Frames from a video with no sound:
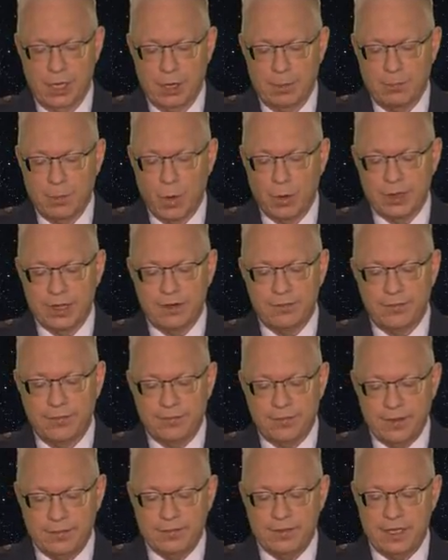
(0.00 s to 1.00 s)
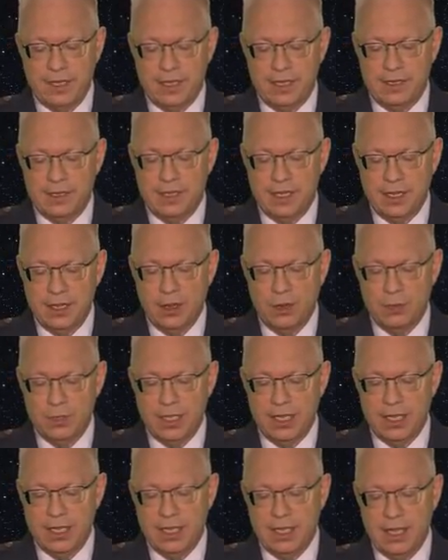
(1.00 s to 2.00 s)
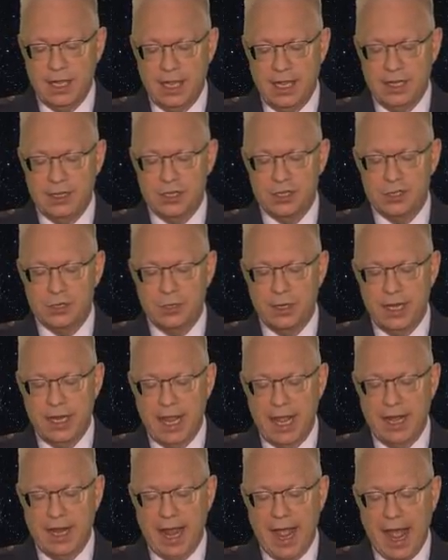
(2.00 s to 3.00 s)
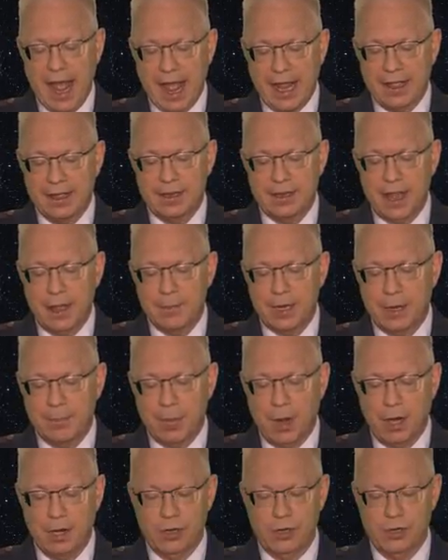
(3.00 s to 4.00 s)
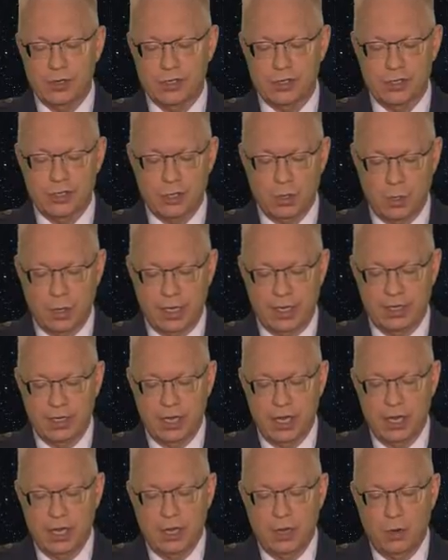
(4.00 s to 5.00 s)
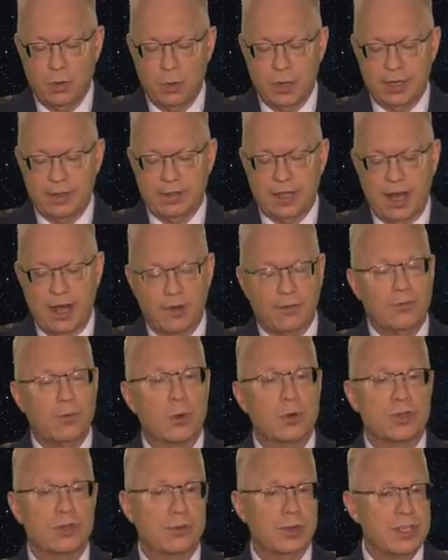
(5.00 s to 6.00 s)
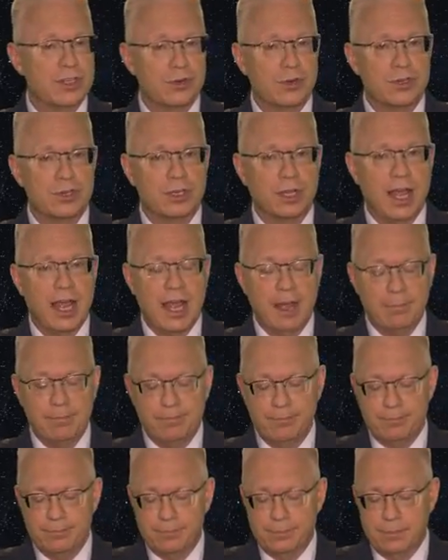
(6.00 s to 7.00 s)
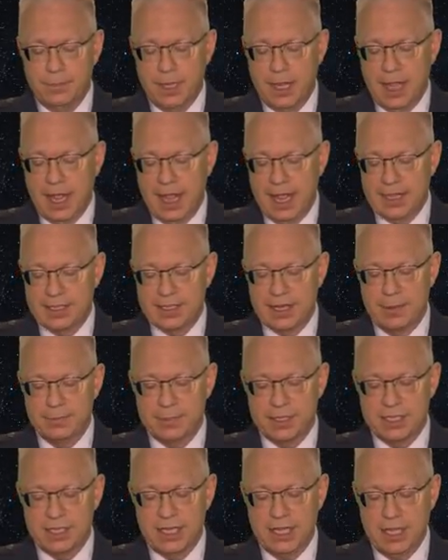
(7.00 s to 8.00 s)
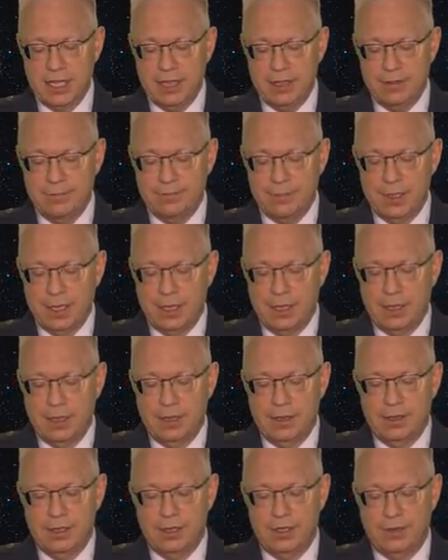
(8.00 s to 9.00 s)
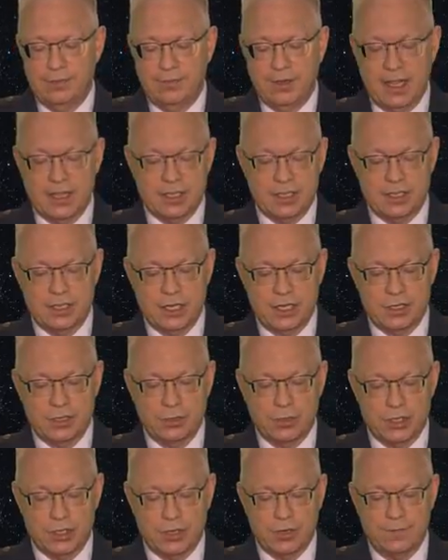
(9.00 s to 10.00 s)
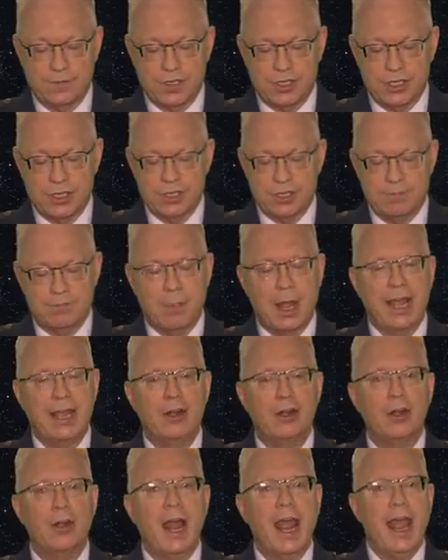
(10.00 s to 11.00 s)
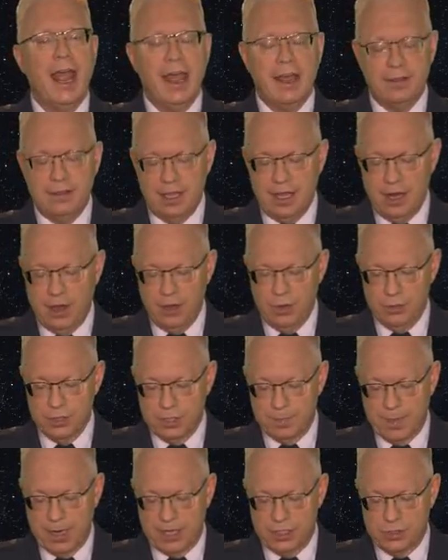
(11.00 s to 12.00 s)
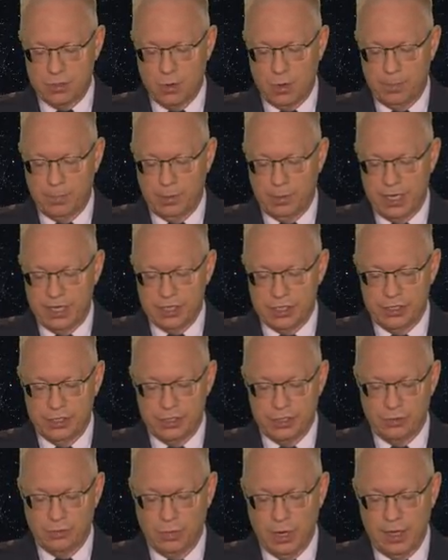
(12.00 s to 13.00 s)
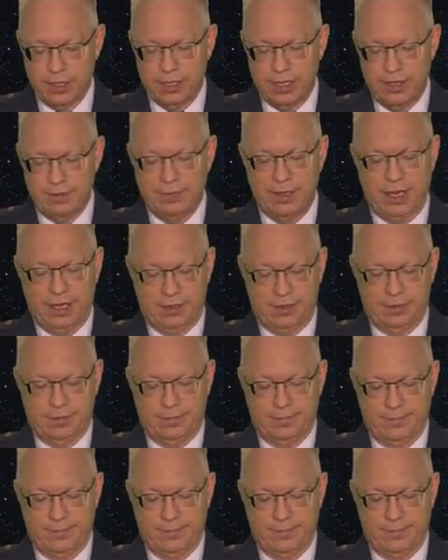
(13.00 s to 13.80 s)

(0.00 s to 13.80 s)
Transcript: More than 50 DoD, industry, and academic partners joined with Air Force Research Lab, SMC, the Defense Digital Services, MITRE, and the Aerospace Corporation to run the event.